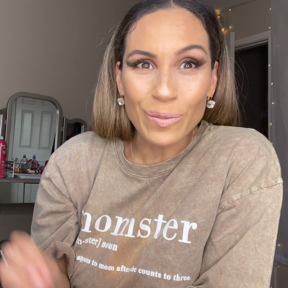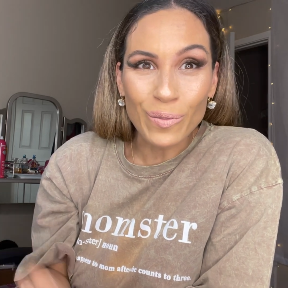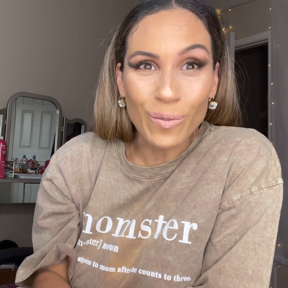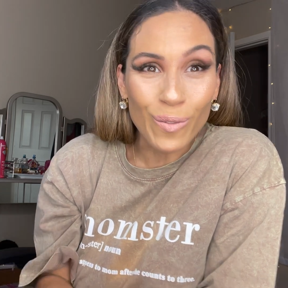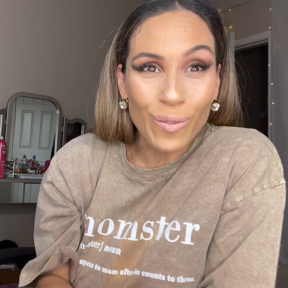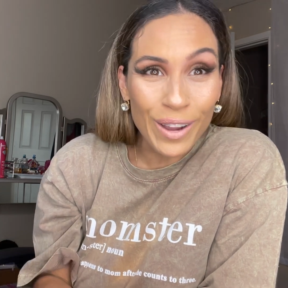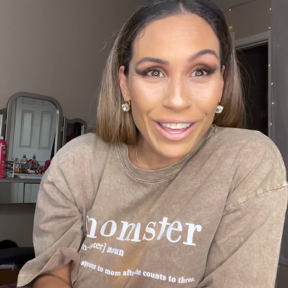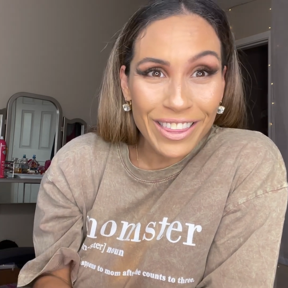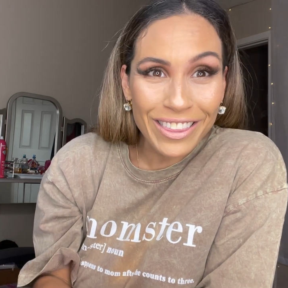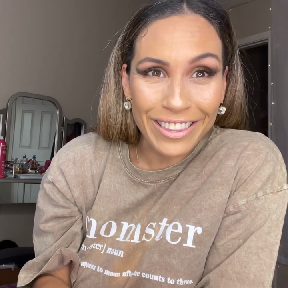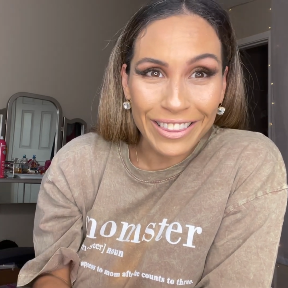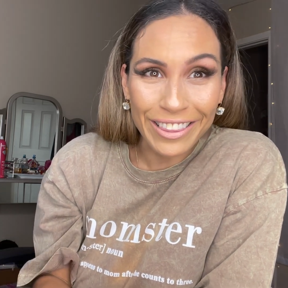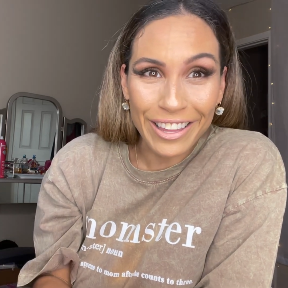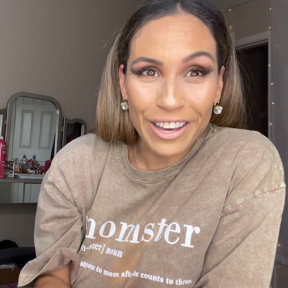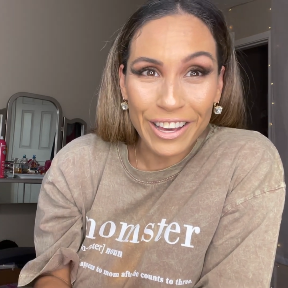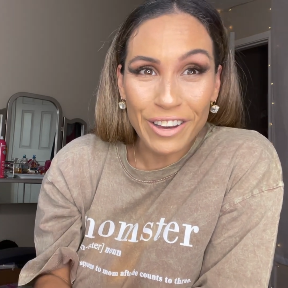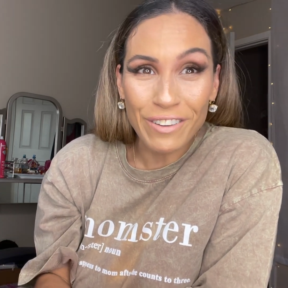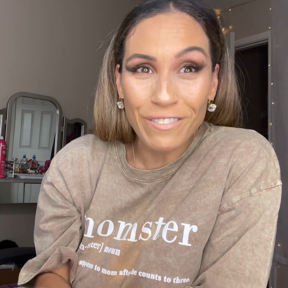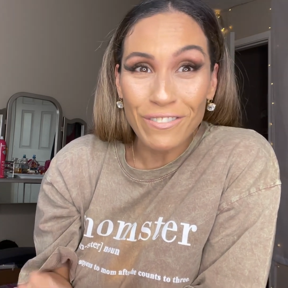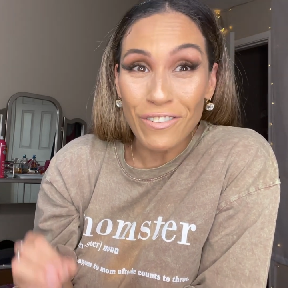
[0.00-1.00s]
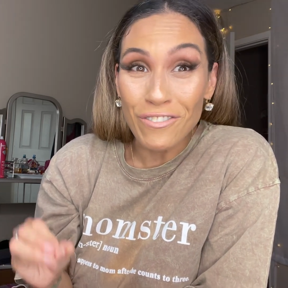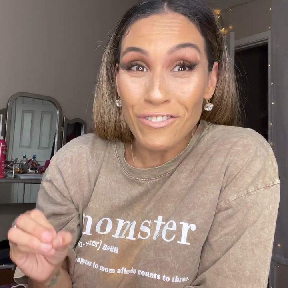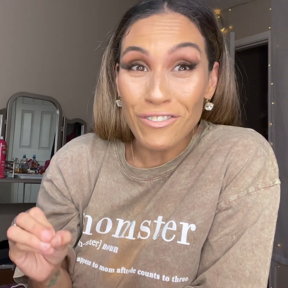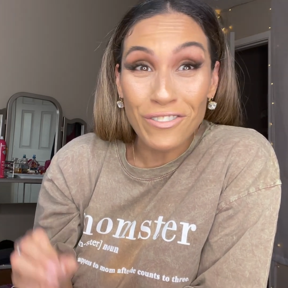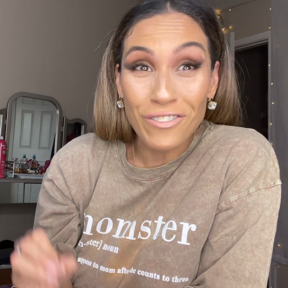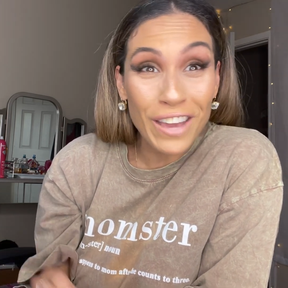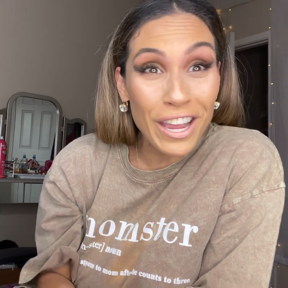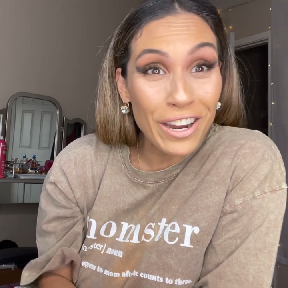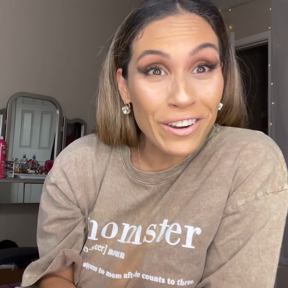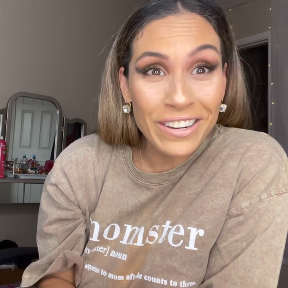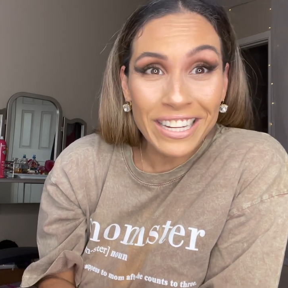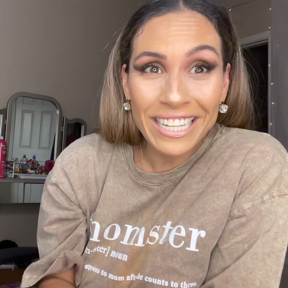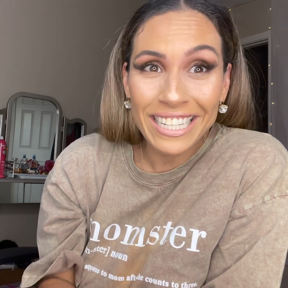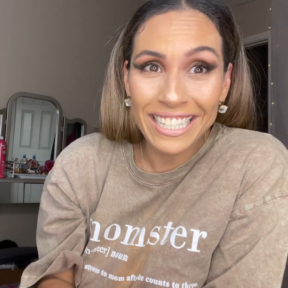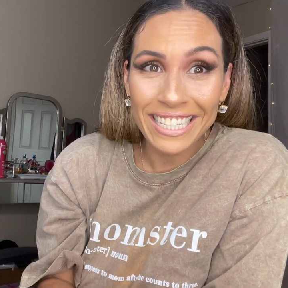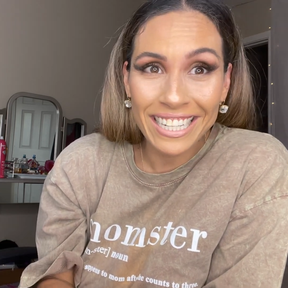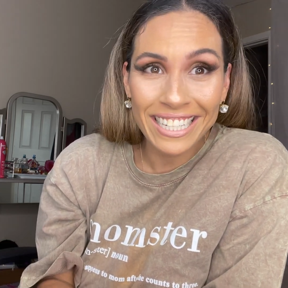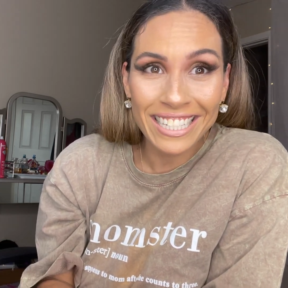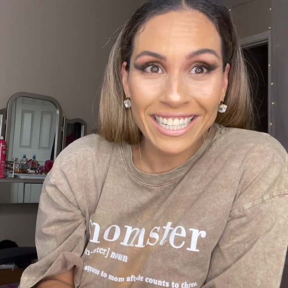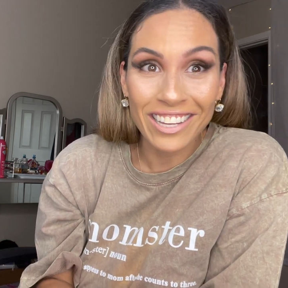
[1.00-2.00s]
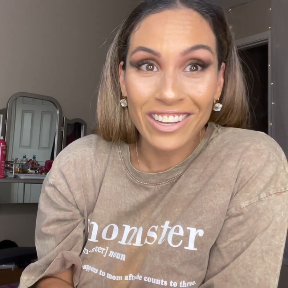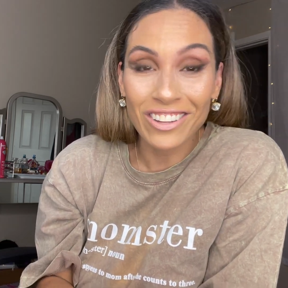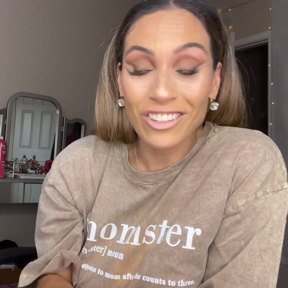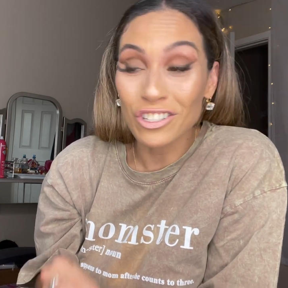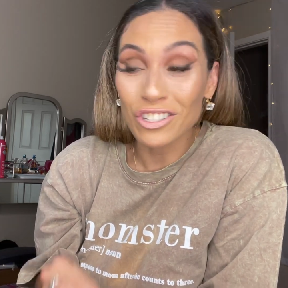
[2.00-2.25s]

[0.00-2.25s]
with love, very detailed.